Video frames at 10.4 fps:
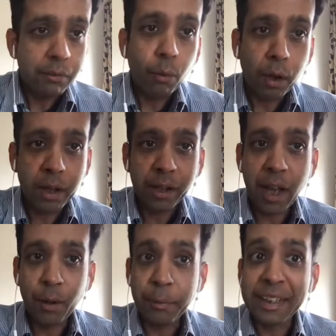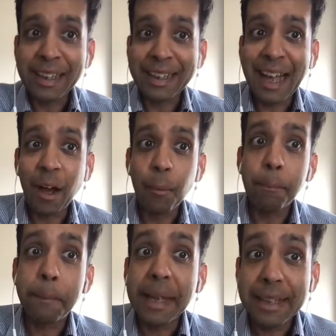How
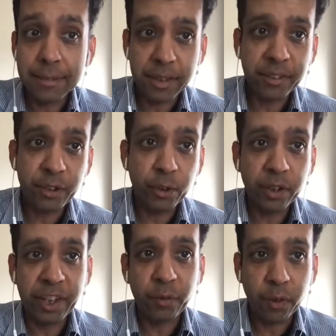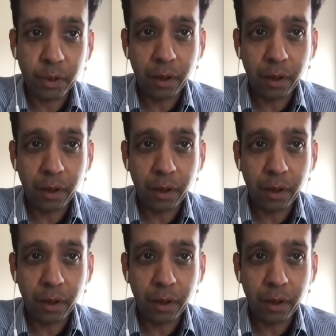big is that neural network,